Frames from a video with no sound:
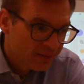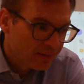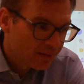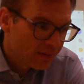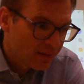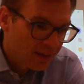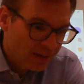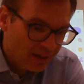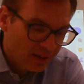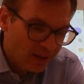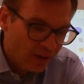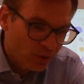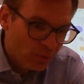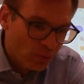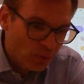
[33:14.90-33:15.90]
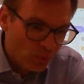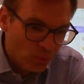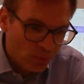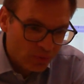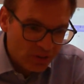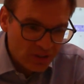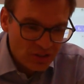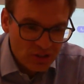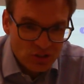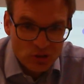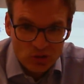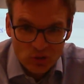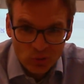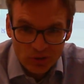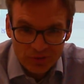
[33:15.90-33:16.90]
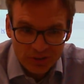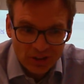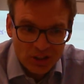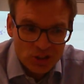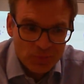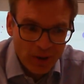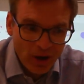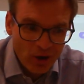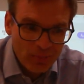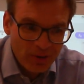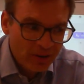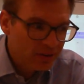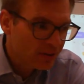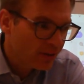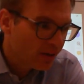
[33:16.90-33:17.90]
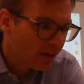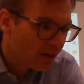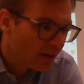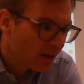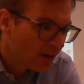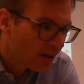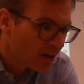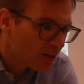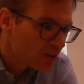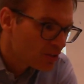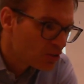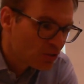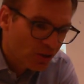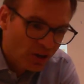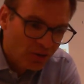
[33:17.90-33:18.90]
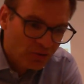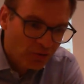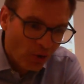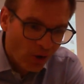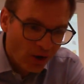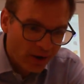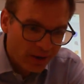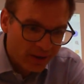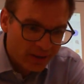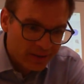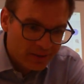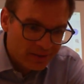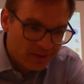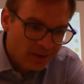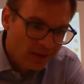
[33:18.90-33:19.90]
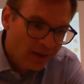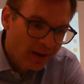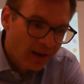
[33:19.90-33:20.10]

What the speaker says: this is sort of an experiment as far as